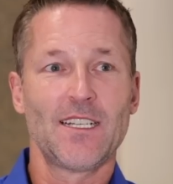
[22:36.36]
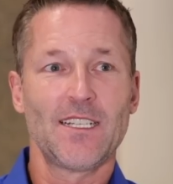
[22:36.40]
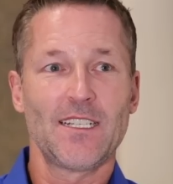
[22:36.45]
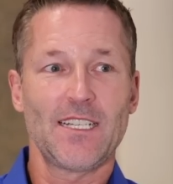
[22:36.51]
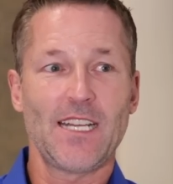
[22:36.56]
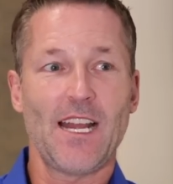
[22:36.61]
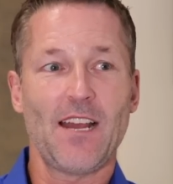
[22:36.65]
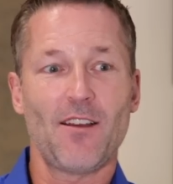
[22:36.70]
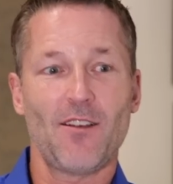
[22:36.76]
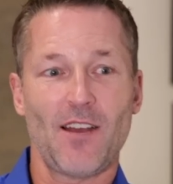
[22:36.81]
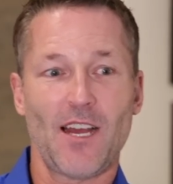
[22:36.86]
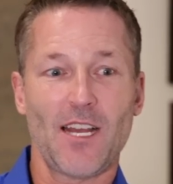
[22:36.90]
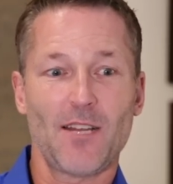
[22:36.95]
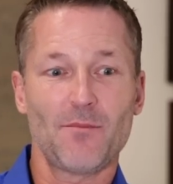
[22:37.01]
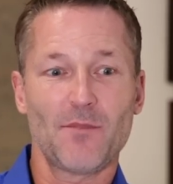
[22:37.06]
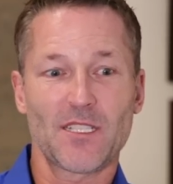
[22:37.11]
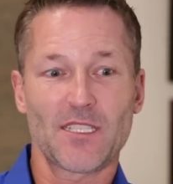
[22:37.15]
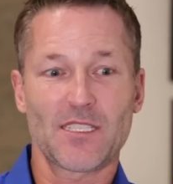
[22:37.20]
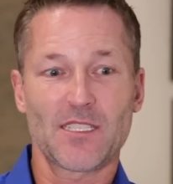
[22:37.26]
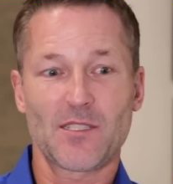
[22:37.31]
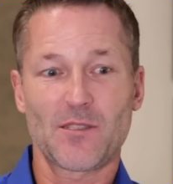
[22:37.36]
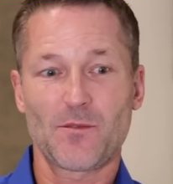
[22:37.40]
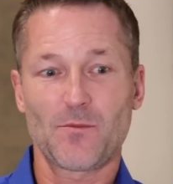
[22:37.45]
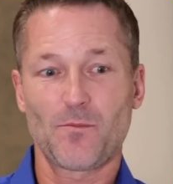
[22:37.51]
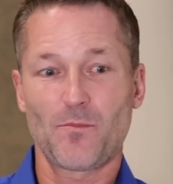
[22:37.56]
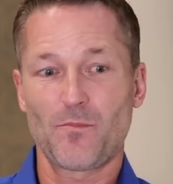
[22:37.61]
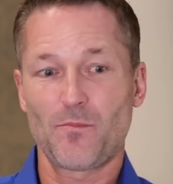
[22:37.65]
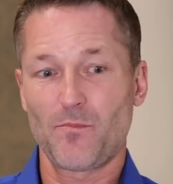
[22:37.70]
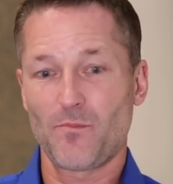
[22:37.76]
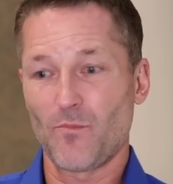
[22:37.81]
Now I'm
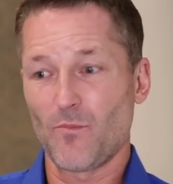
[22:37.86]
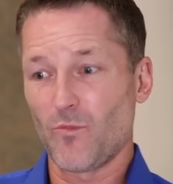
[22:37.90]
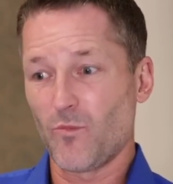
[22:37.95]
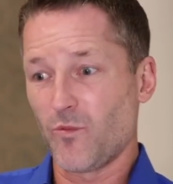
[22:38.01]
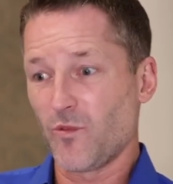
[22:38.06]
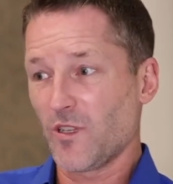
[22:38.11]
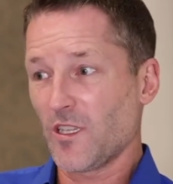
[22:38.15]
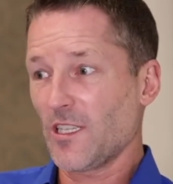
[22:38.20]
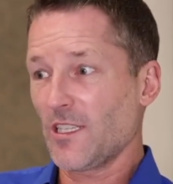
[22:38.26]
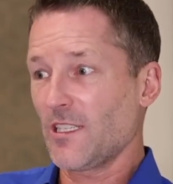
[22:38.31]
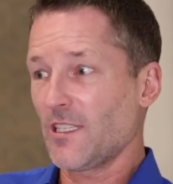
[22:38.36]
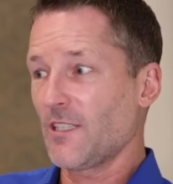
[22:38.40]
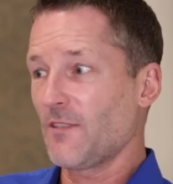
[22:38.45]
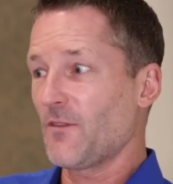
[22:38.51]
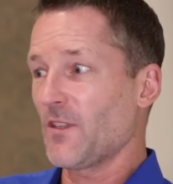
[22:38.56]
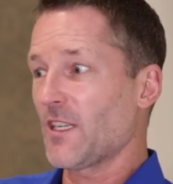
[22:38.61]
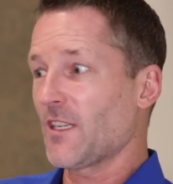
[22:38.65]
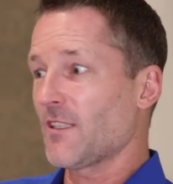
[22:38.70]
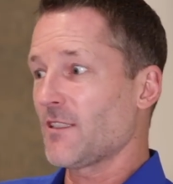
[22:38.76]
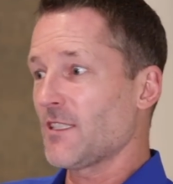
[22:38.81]
living